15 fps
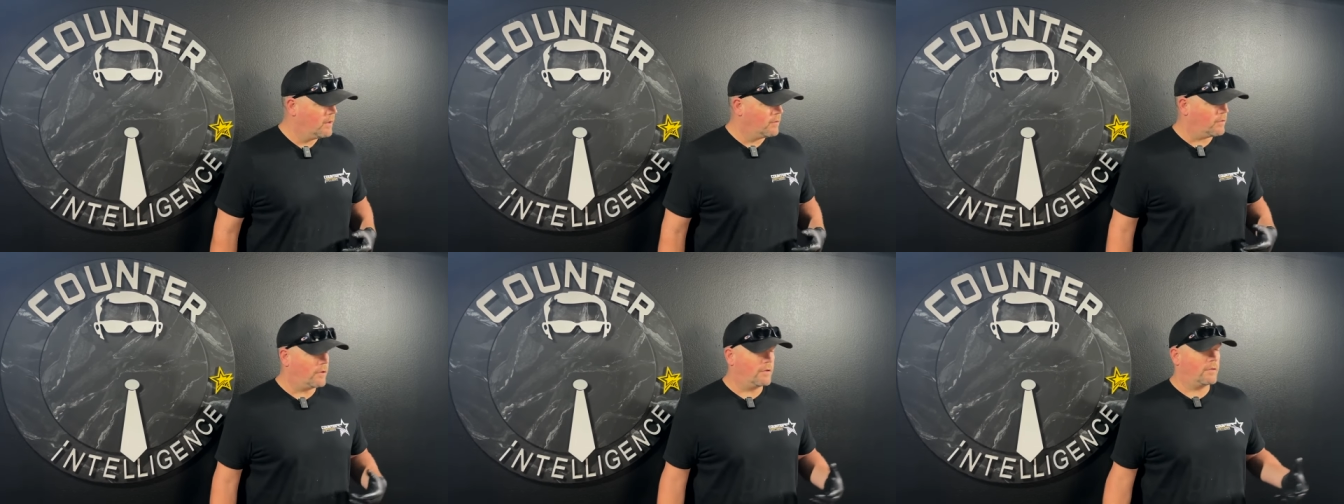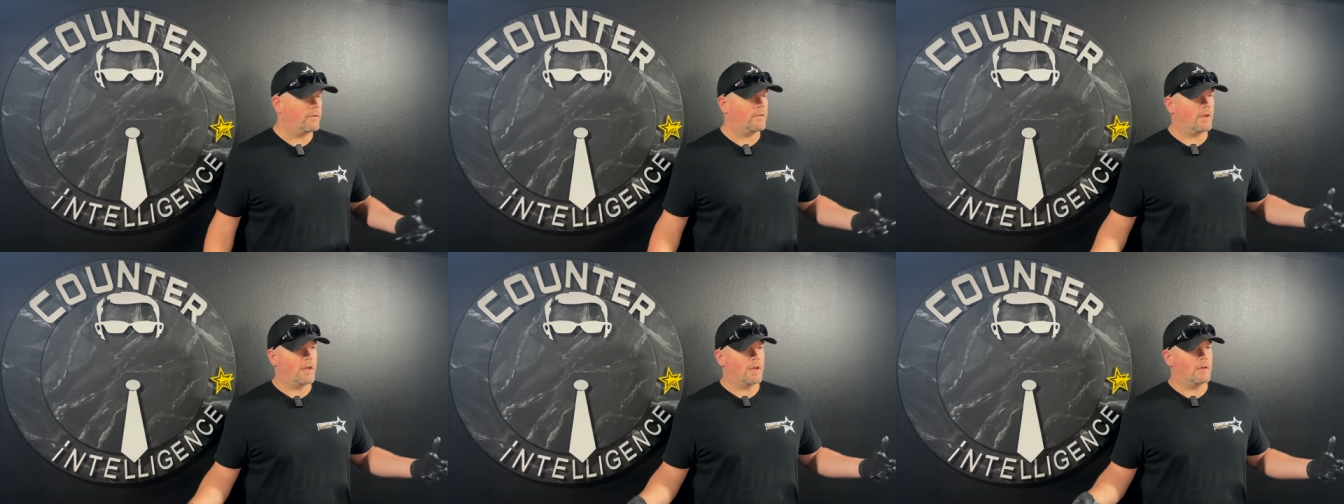so you can
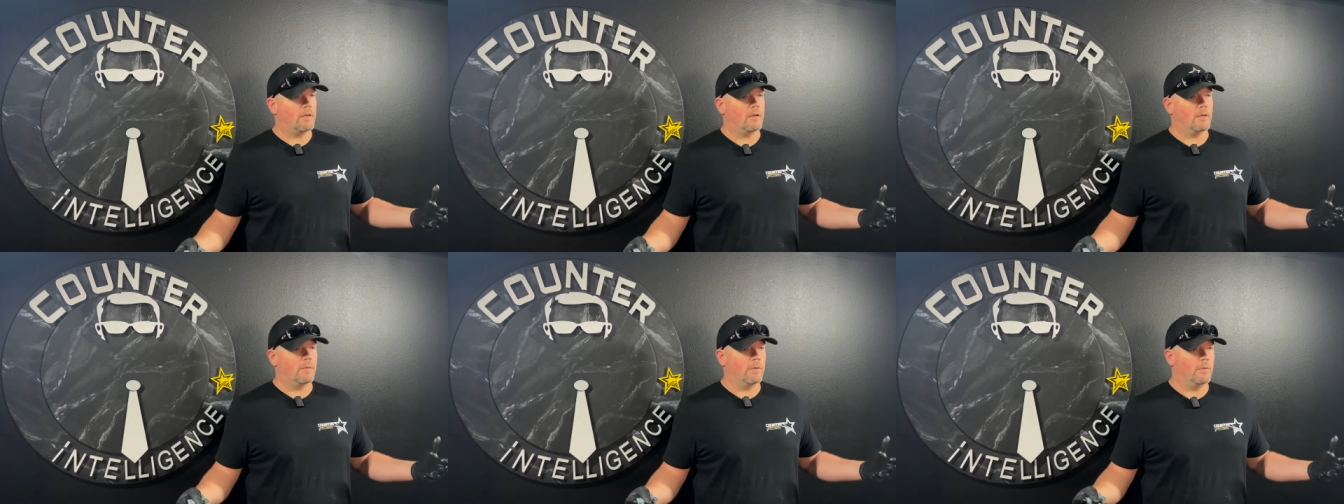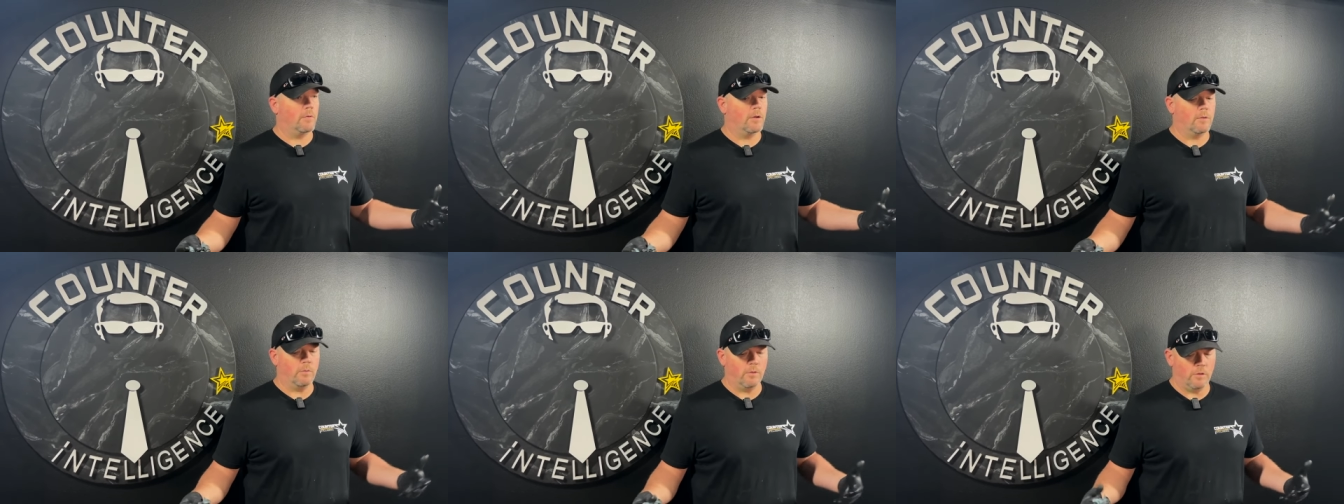see, I mean,
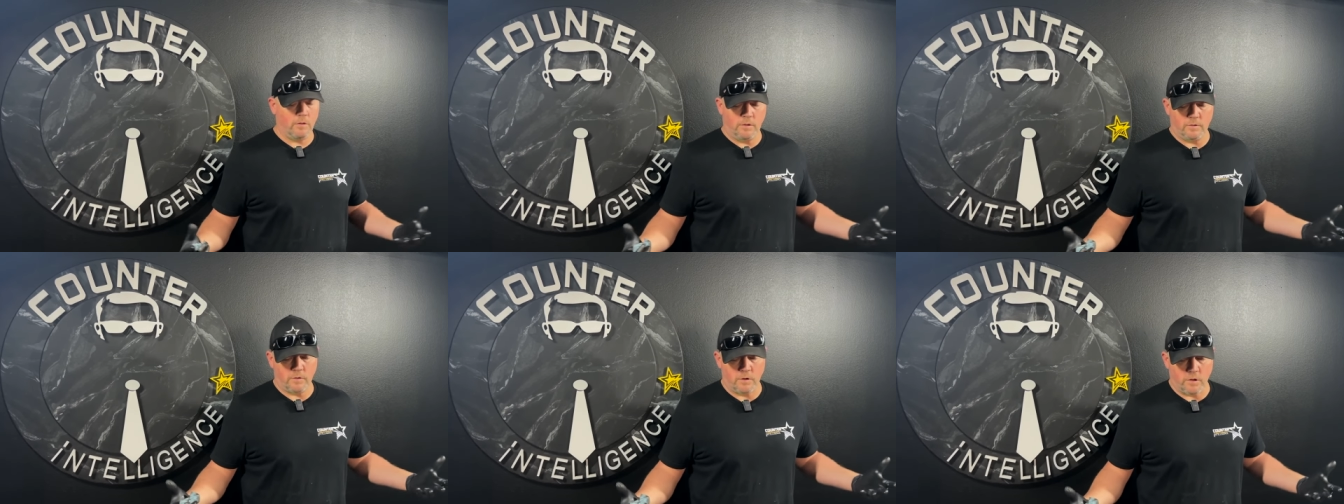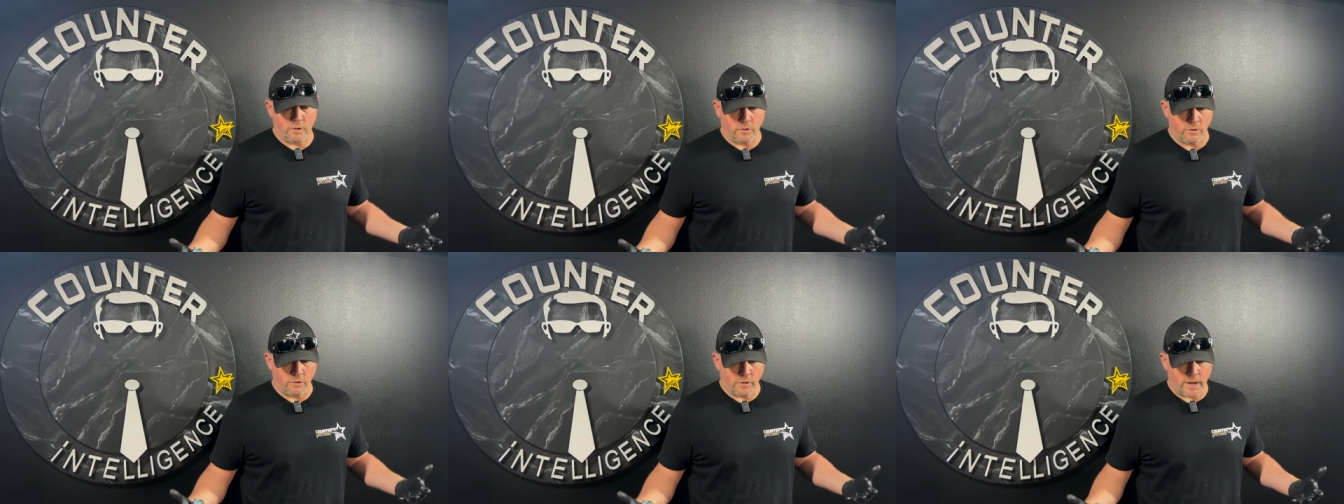we're, we're, these are no
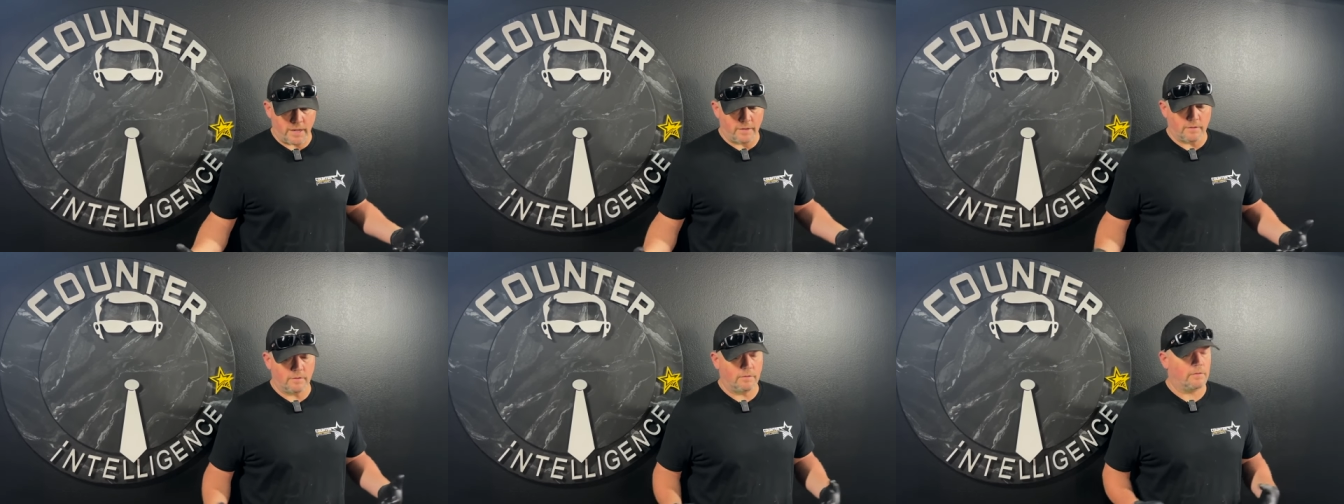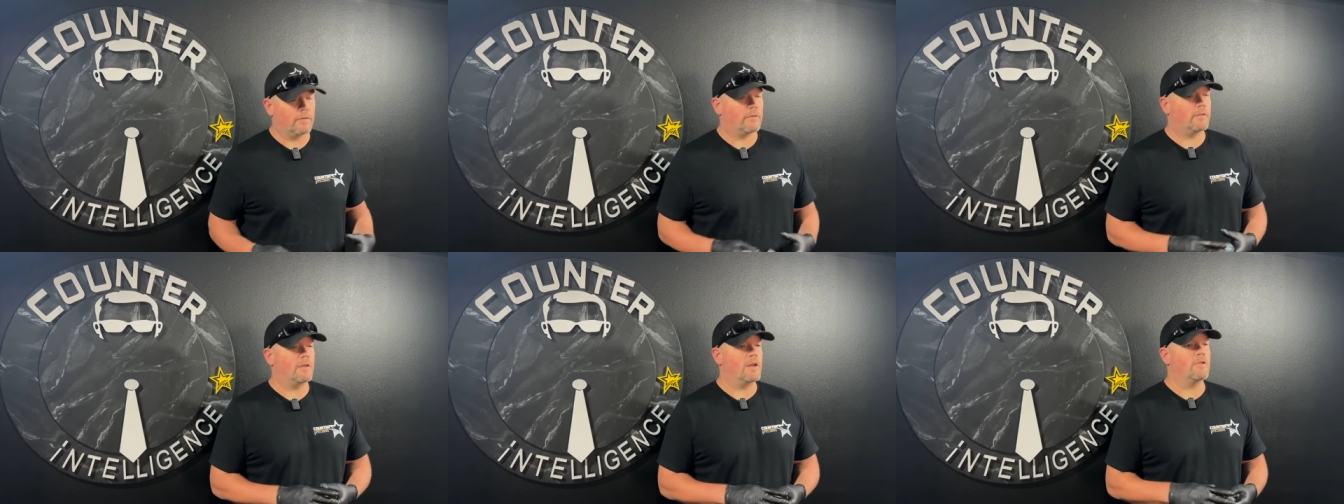great
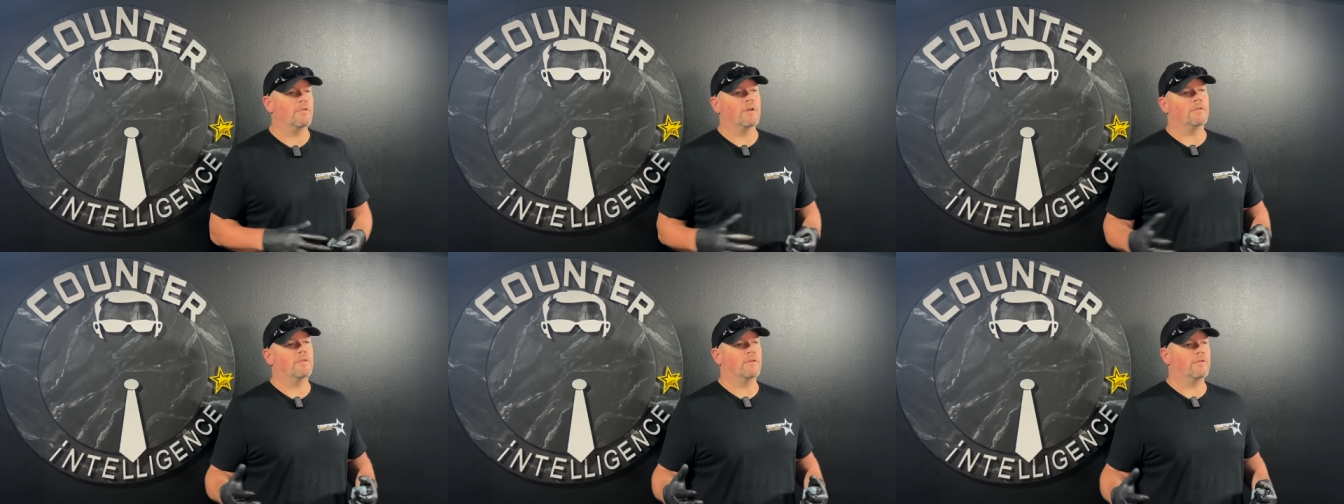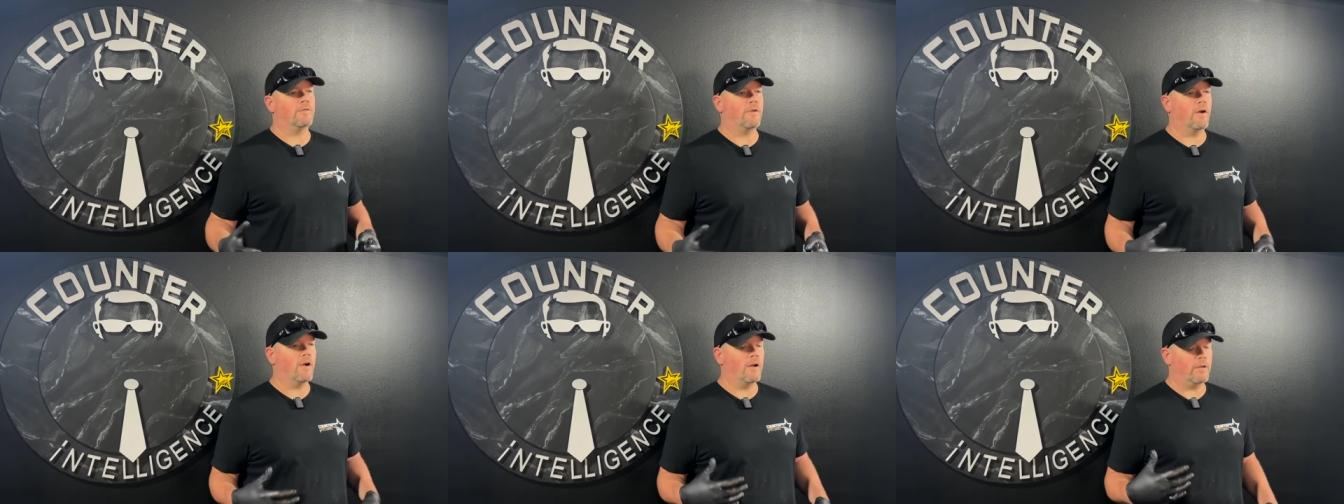secrets as
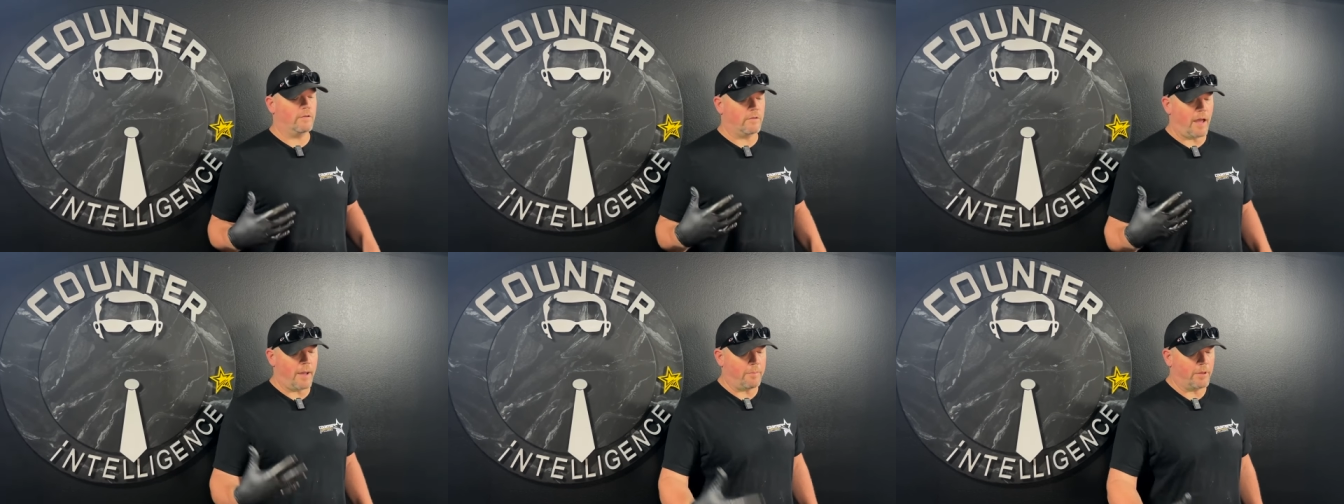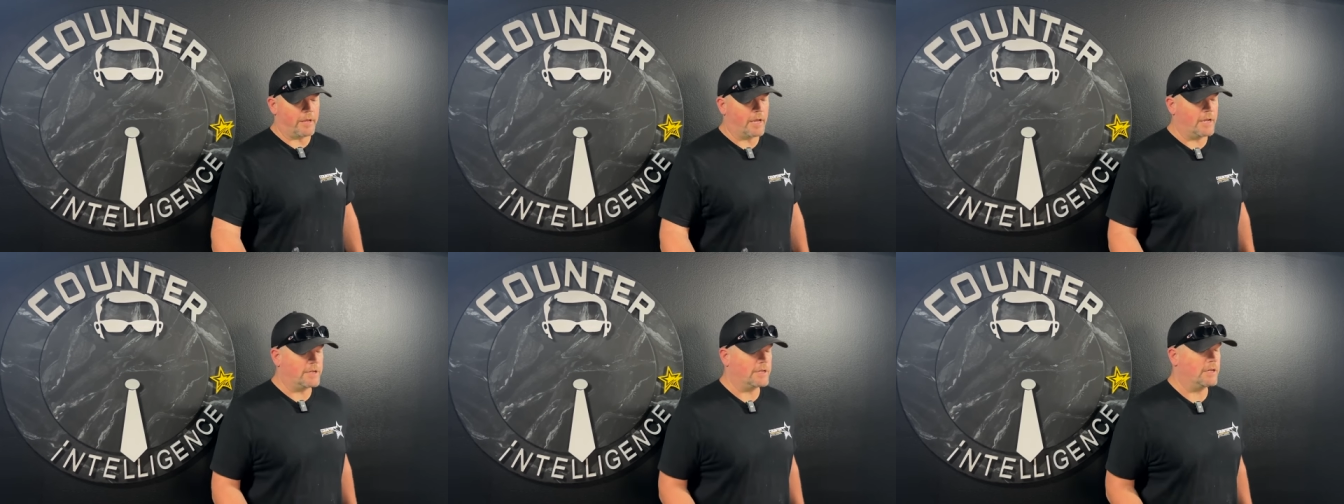far as
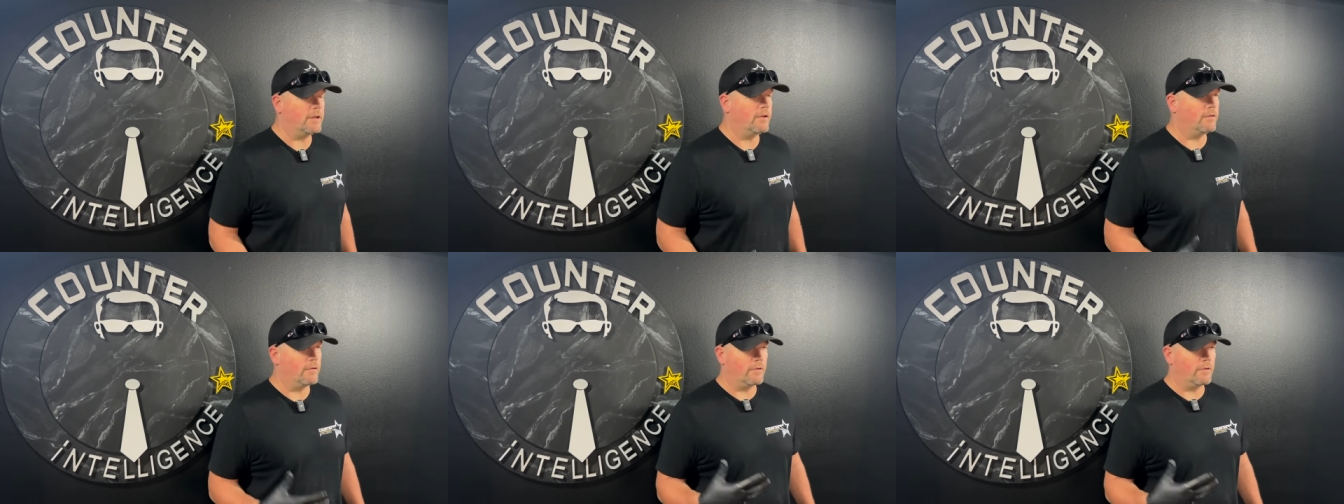application goes.